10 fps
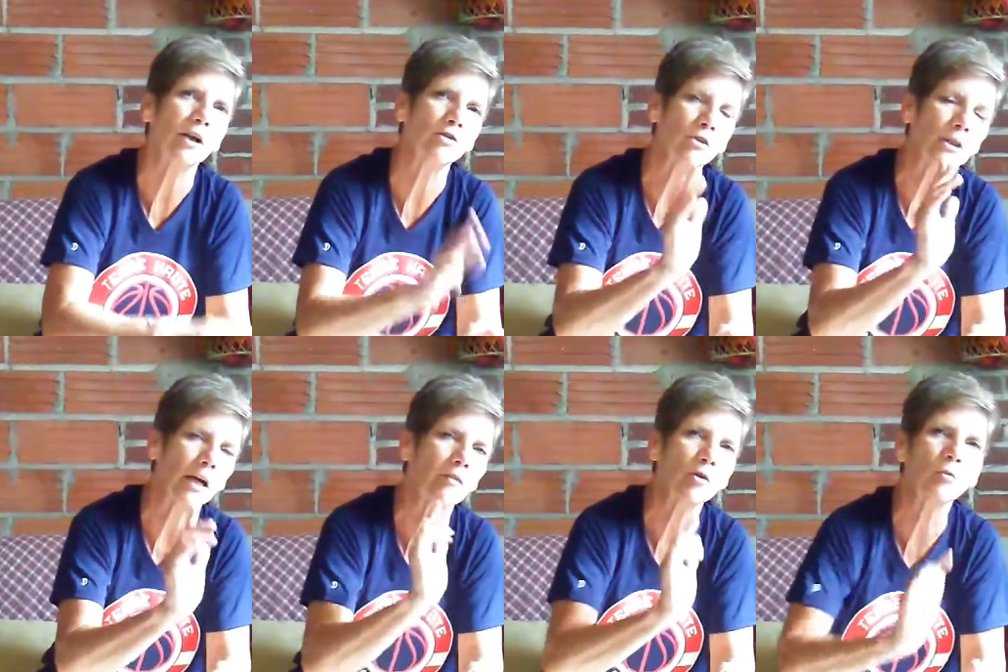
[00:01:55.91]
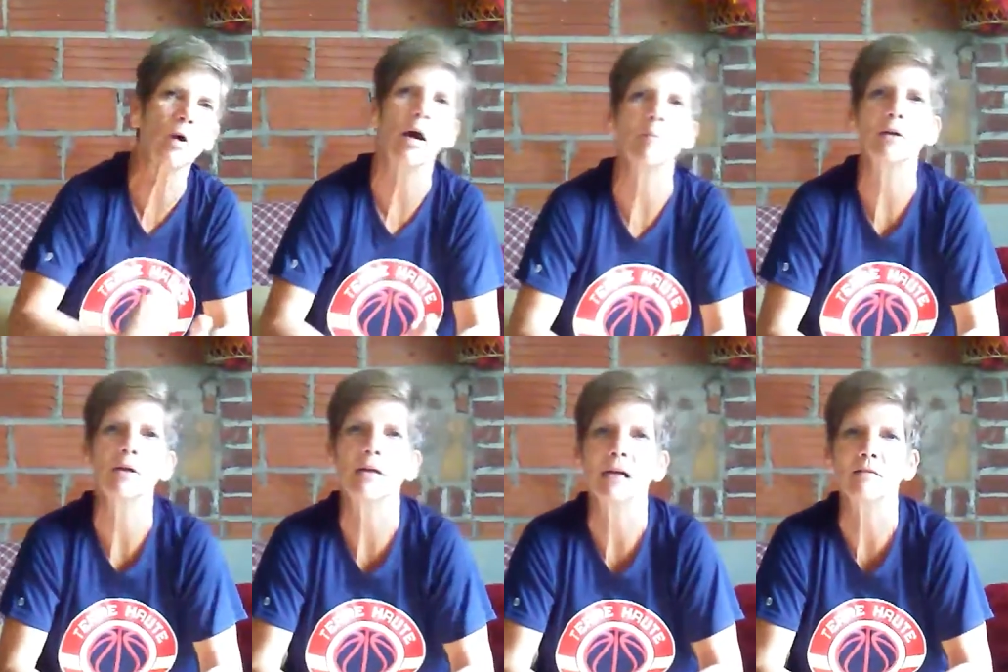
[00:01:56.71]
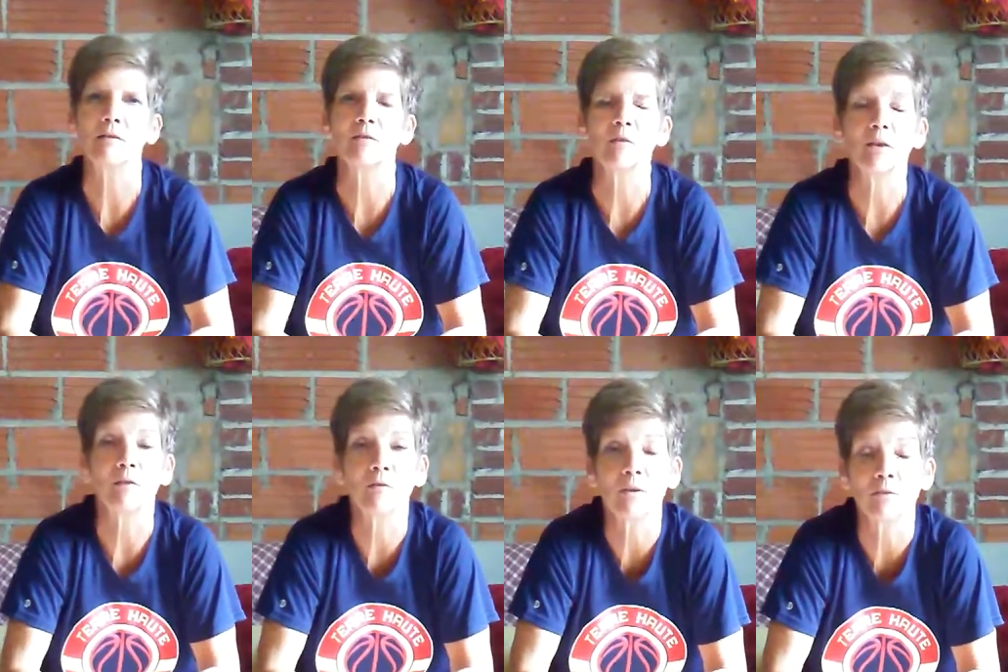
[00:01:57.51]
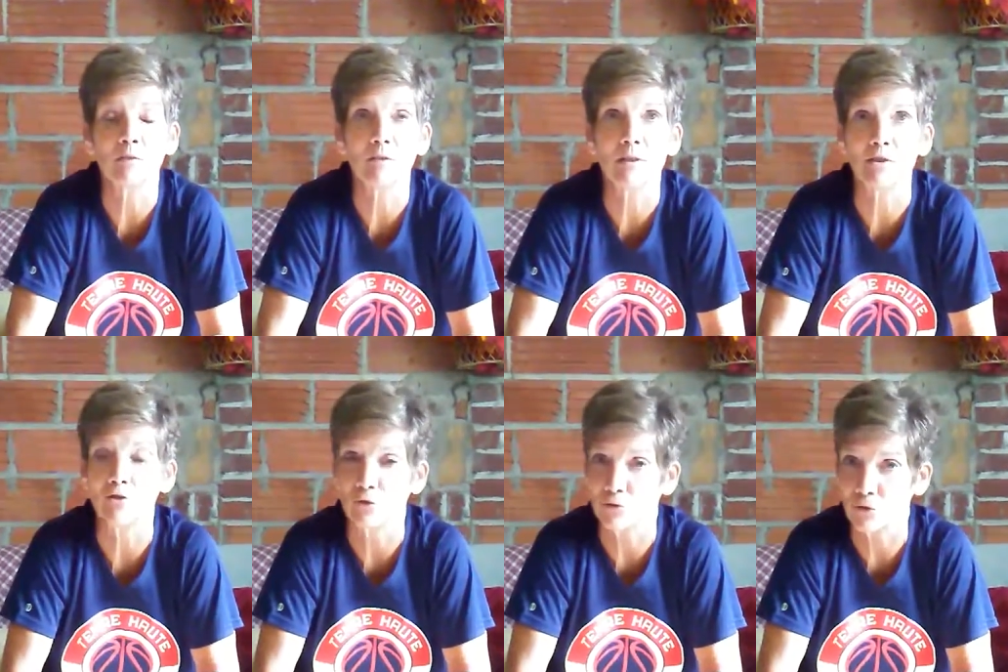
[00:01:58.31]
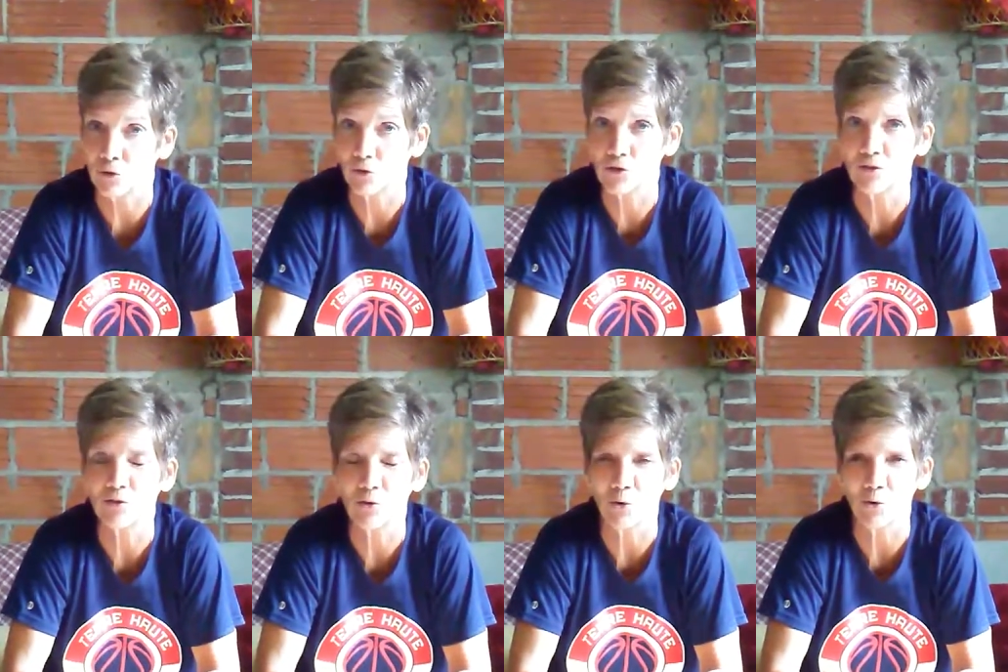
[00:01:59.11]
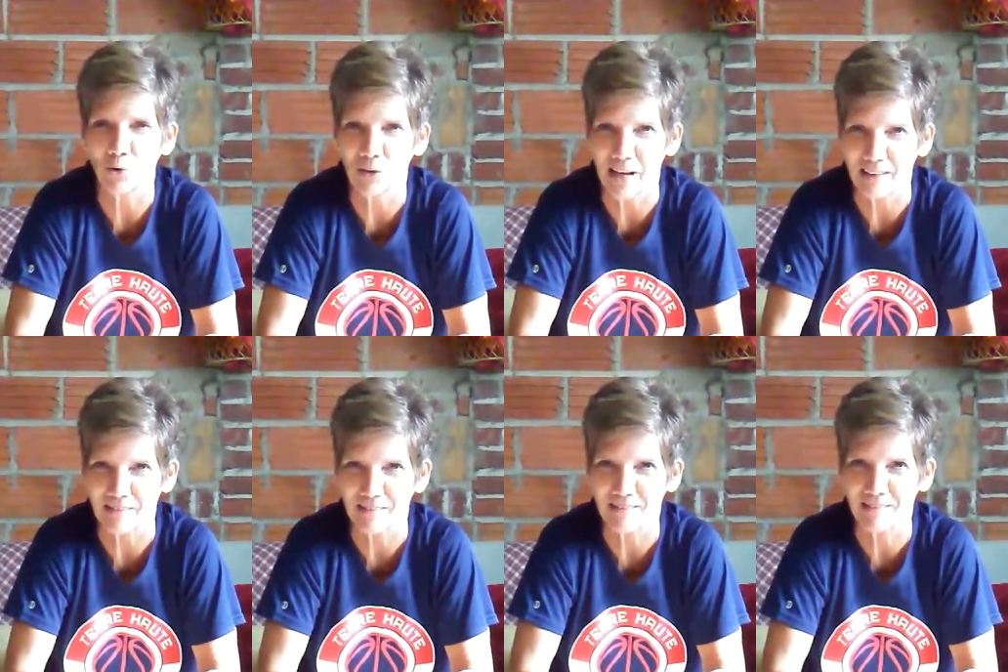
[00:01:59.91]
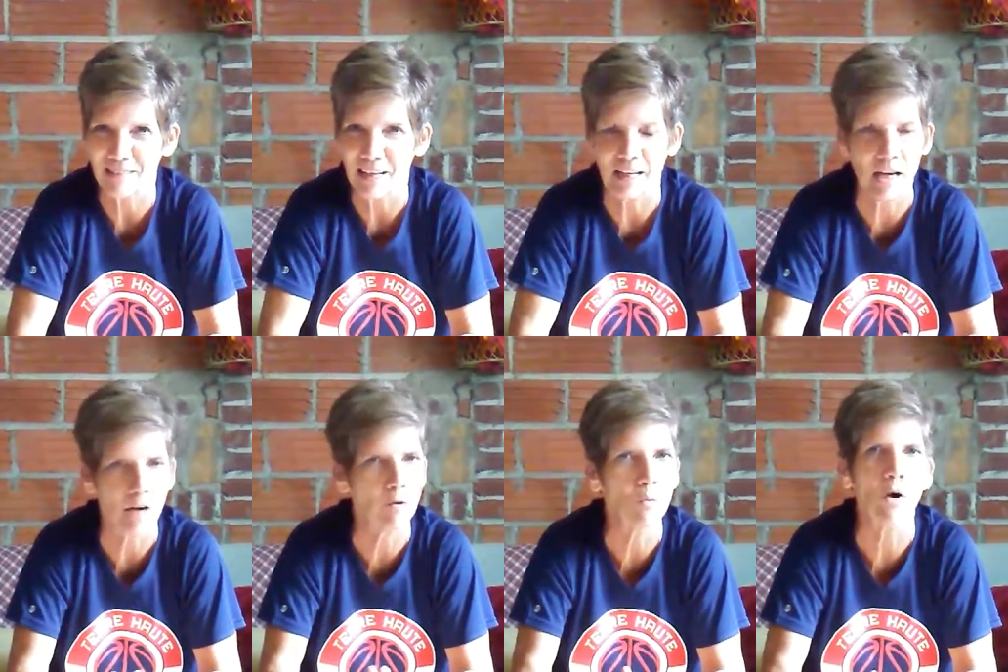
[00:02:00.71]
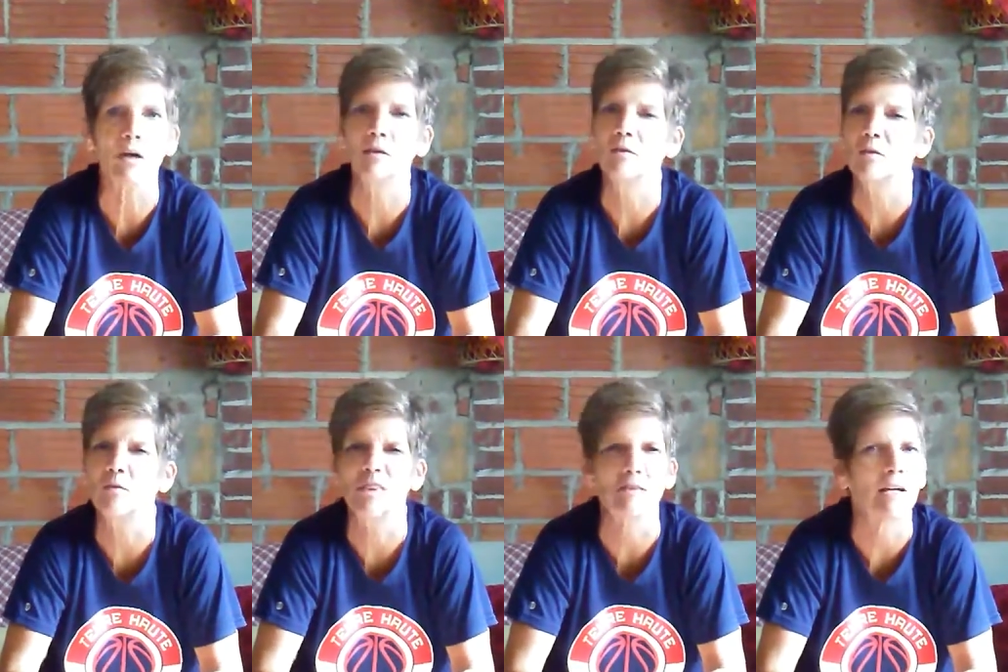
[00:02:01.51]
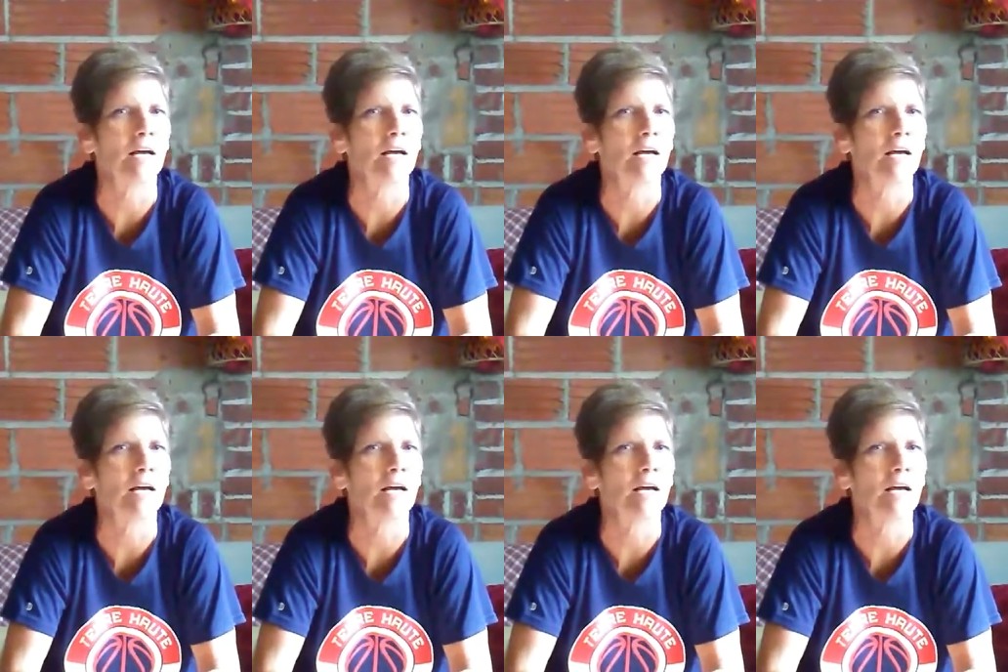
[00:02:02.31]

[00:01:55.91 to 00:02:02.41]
that, treat every rep as if it's your first or your last. And every one as if it's the